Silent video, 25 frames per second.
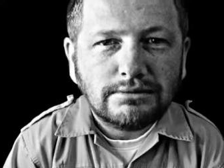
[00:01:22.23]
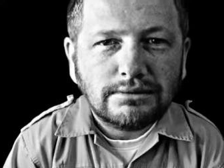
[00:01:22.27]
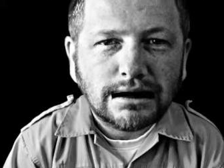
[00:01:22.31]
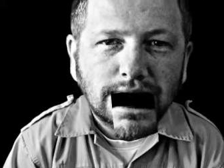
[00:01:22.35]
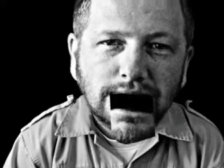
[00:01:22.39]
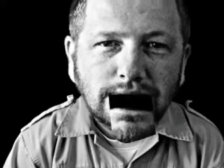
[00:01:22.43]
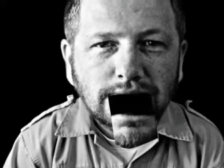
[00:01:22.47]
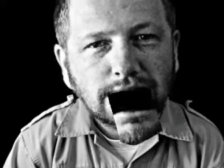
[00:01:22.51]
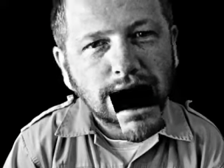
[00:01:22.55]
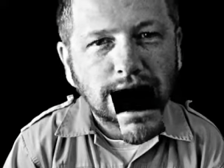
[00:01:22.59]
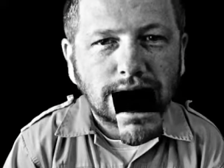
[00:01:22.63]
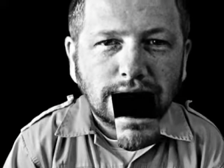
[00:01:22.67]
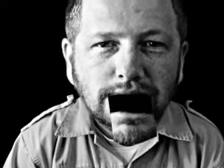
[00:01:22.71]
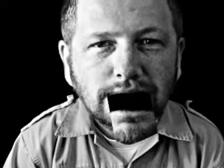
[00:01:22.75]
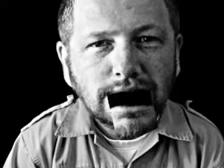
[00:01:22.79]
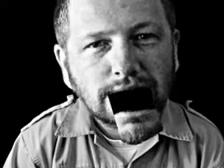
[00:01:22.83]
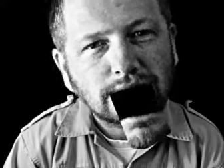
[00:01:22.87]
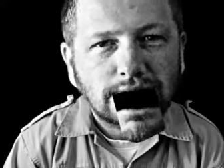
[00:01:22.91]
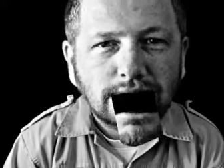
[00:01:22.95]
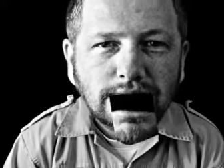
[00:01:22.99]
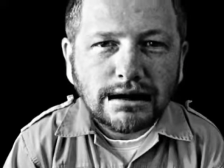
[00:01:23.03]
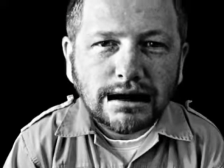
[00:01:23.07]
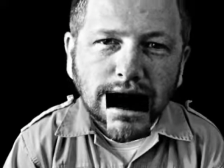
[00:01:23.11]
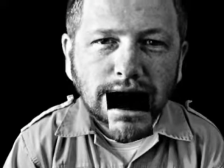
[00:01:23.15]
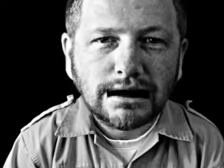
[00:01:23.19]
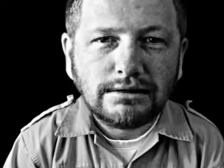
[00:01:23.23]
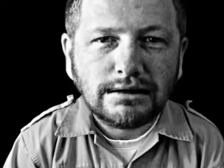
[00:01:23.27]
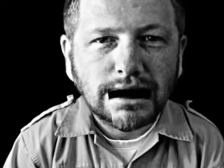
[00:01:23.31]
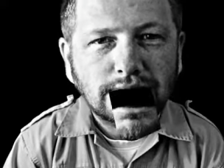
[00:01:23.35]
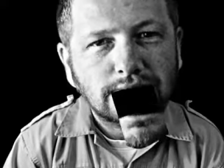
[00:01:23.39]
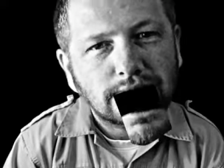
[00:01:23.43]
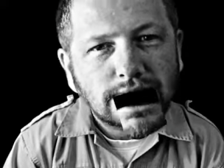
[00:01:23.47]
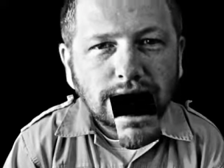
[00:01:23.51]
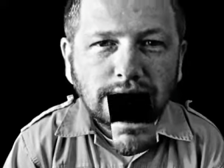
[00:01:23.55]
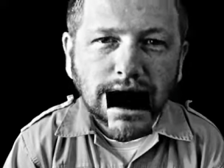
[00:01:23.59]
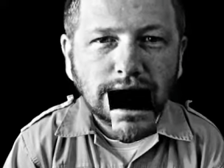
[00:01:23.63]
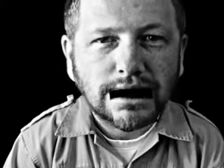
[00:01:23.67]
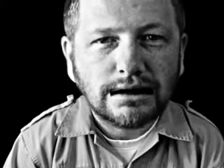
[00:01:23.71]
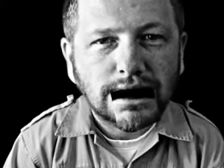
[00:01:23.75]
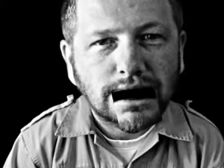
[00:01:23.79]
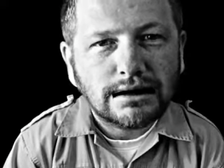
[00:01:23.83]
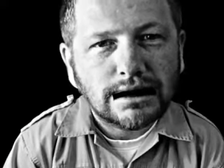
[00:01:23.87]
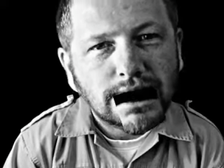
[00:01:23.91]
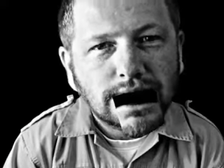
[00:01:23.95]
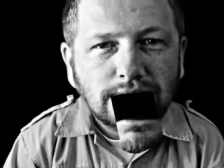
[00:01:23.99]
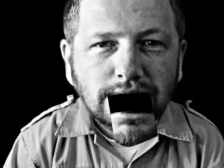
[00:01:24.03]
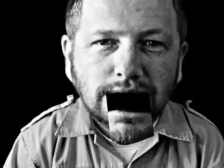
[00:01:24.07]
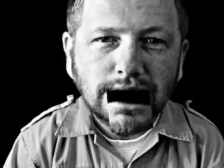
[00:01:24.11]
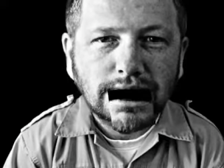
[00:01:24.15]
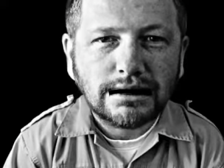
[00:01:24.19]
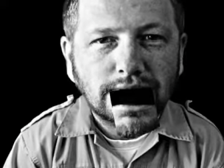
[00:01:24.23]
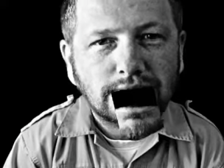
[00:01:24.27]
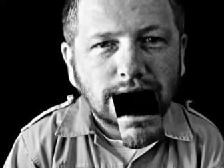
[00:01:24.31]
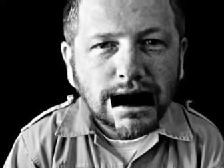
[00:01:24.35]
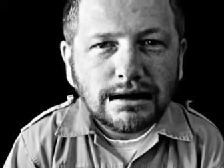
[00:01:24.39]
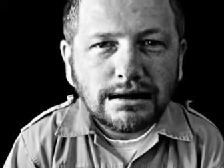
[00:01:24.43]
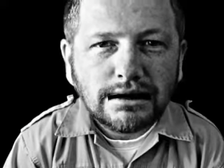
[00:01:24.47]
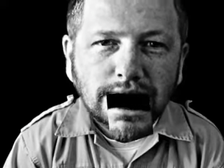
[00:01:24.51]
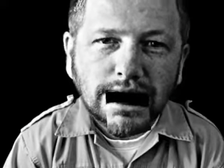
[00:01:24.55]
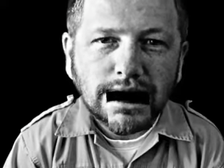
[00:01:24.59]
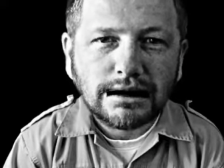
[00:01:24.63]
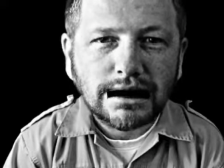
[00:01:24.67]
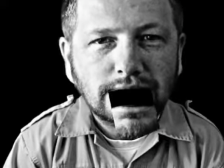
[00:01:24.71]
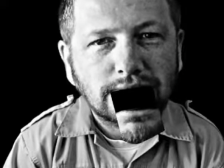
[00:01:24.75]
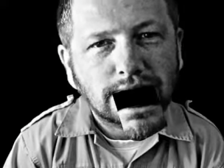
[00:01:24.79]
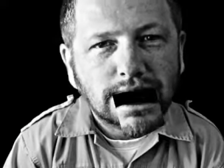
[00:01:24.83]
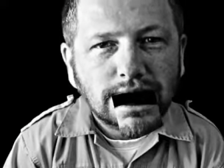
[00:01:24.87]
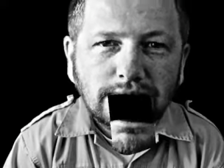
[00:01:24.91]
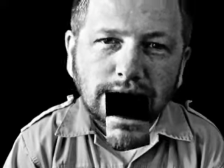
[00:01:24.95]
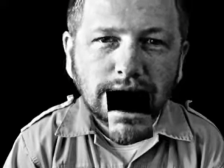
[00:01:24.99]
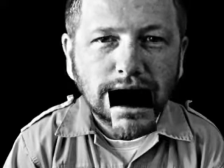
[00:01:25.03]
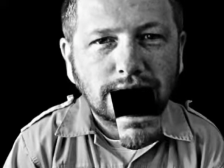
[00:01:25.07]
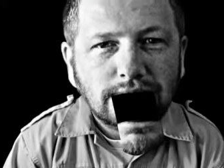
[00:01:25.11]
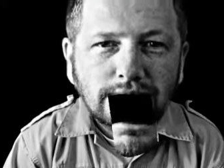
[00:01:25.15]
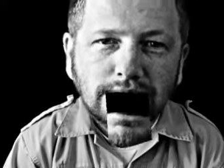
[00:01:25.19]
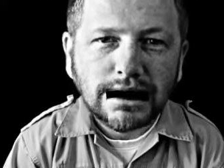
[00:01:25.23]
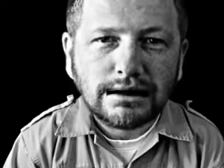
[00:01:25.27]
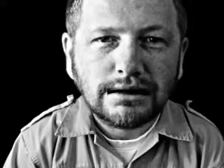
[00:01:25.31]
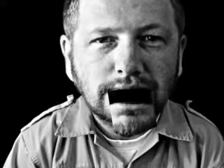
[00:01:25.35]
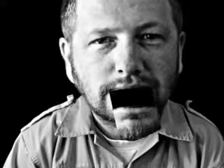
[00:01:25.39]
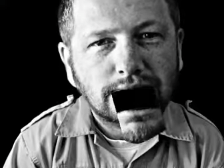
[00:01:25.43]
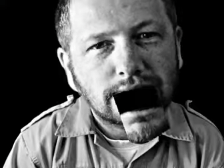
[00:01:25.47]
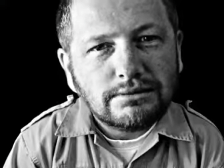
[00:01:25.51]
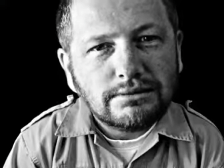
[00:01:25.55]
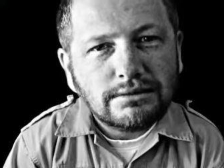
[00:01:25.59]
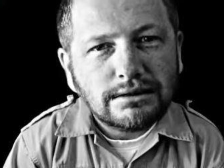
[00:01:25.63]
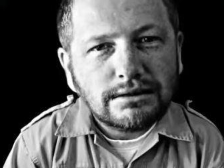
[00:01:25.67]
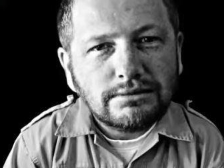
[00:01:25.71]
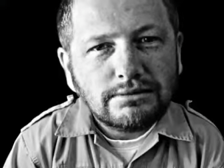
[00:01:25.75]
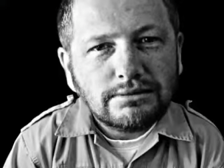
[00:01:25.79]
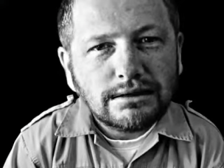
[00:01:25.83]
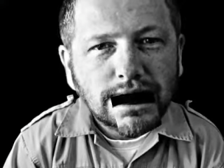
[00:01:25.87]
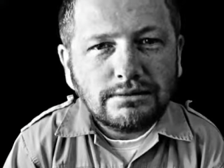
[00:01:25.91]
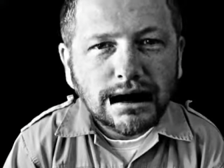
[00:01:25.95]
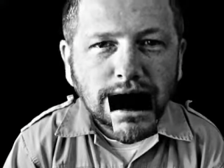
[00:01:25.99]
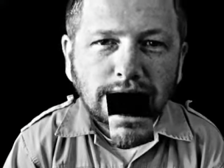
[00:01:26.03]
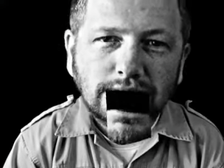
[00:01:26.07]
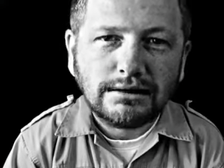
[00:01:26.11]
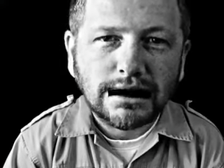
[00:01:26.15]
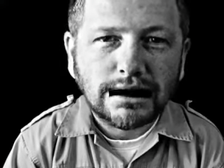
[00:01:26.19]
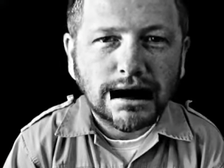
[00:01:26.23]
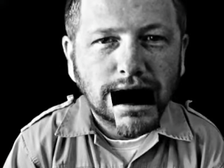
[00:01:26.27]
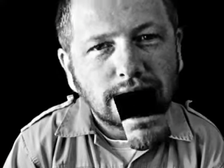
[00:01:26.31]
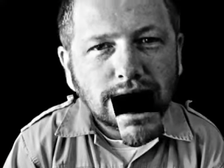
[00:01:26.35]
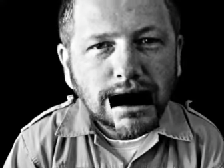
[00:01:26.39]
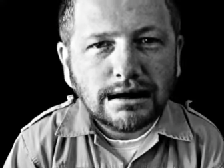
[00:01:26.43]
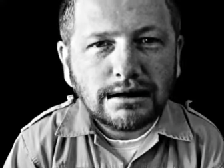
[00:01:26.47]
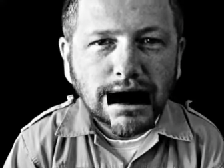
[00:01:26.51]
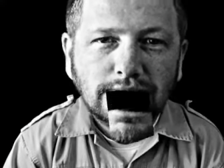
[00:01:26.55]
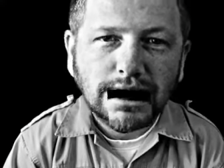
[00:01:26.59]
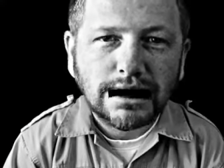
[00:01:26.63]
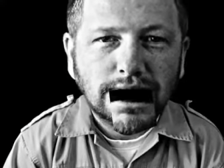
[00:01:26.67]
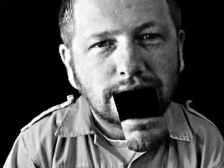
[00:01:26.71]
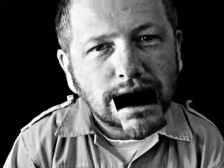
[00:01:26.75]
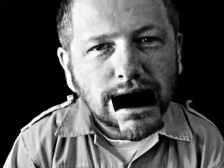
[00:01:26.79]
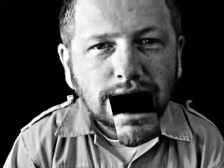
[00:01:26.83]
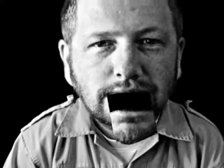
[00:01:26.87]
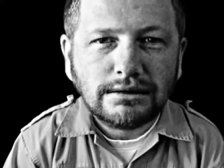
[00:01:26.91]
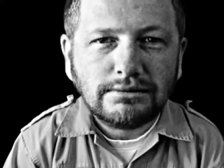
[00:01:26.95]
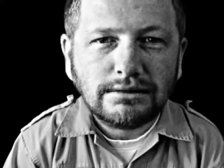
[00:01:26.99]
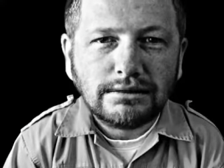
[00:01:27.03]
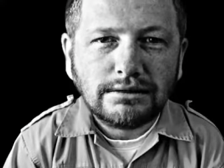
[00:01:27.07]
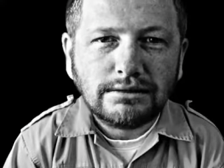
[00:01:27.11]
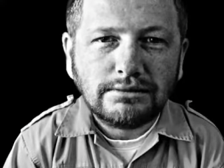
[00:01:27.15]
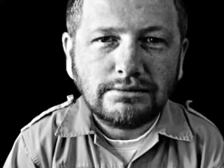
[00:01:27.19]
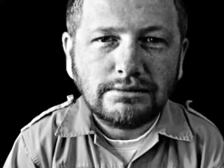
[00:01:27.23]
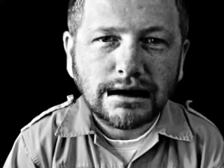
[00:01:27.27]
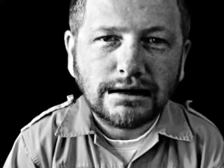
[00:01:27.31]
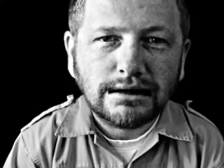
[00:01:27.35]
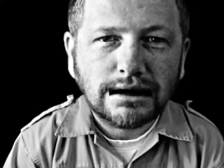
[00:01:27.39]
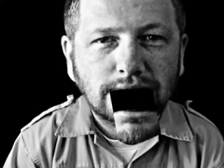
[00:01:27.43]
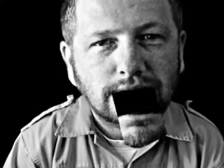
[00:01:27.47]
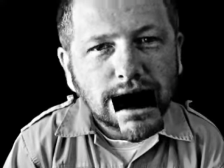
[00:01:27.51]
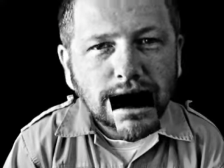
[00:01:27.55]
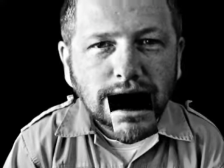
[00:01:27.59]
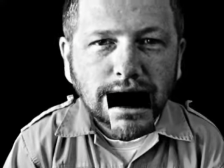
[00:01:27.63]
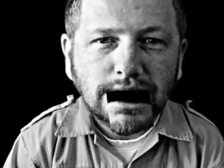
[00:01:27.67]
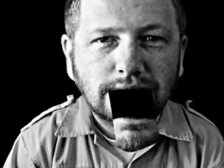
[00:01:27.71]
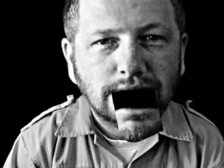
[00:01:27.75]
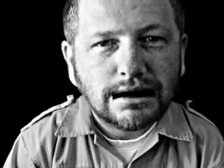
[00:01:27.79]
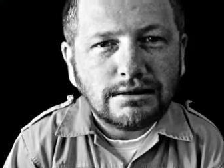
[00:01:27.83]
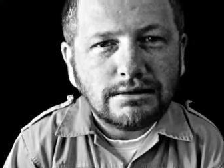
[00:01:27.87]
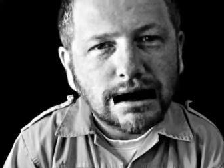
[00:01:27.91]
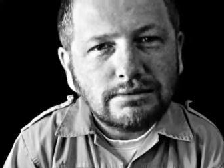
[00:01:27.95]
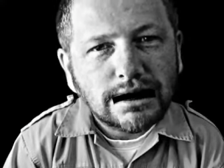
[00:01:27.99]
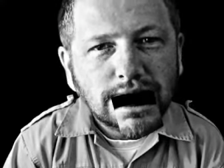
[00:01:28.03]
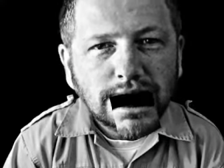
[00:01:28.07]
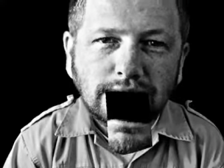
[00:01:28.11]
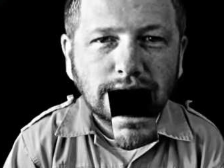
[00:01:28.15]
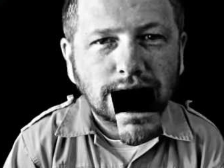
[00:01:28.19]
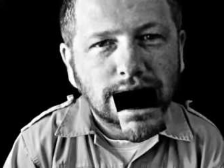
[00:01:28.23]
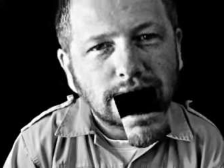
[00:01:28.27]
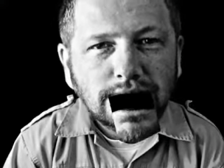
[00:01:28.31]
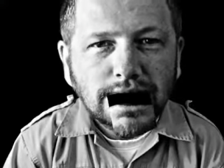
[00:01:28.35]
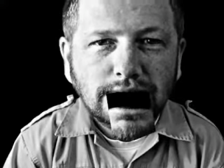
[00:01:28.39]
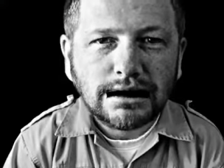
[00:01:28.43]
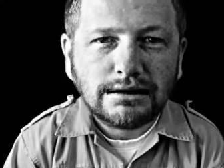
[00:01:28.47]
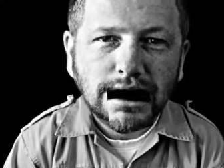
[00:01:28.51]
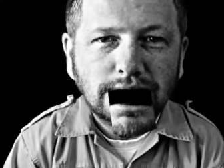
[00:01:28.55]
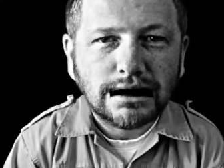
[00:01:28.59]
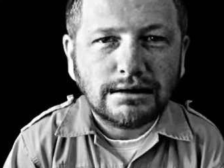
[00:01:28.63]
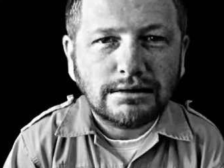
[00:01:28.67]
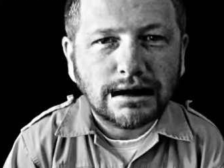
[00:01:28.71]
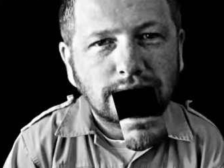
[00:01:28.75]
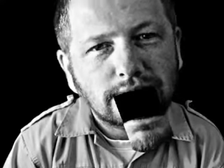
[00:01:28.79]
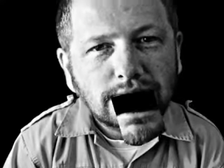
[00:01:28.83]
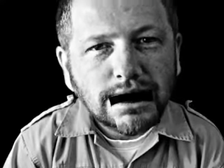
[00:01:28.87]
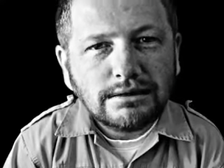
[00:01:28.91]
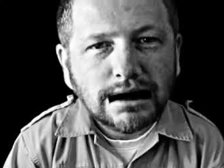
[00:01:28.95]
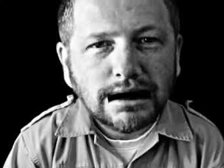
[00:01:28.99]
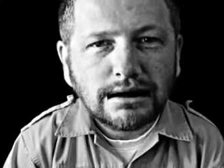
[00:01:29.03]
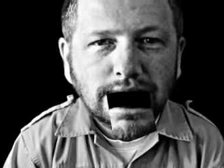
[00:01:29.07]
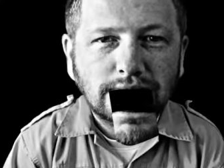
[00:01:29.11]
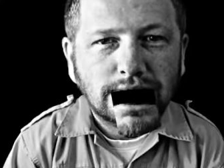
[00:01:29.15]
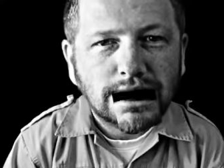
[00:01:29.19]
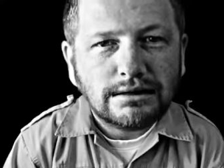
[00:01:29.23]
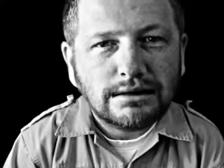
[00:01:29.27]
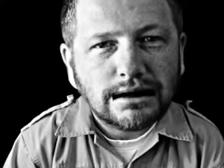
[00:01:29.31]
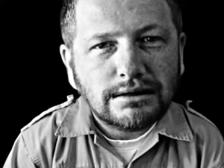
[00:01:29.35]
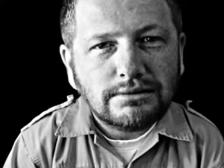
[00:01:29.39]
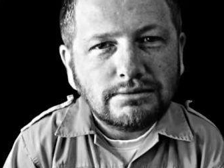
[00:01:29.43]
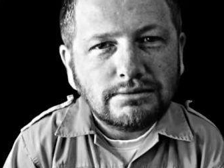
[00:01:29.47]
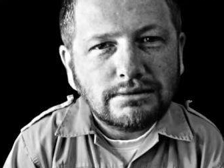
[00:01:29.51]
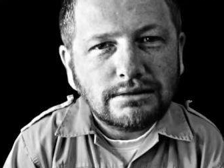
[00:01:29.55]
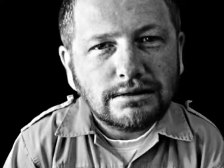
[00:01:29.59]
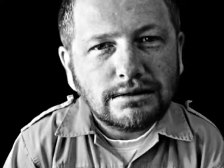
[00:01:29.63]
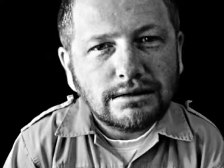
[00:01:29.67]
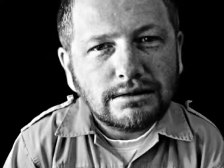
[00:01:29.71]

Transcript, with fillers: I'm away now for a few monkey shoulders and to allow Edgar to take me out for dinner before we have to call in at my folks' house.